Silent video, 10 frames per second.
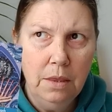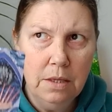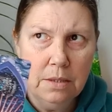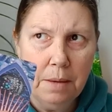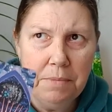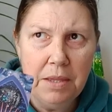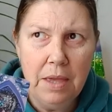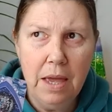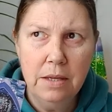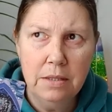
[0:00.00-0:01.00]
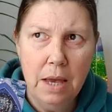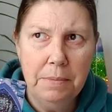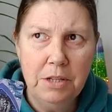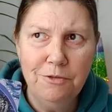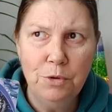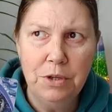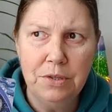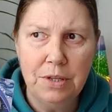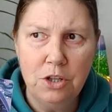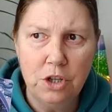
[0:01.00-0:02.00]
There's something that has happened for you,
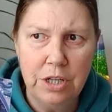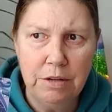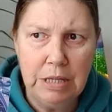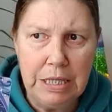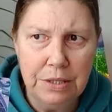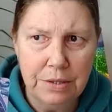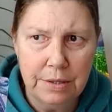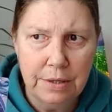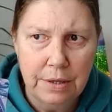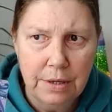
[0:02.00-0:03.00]
Sagittarius,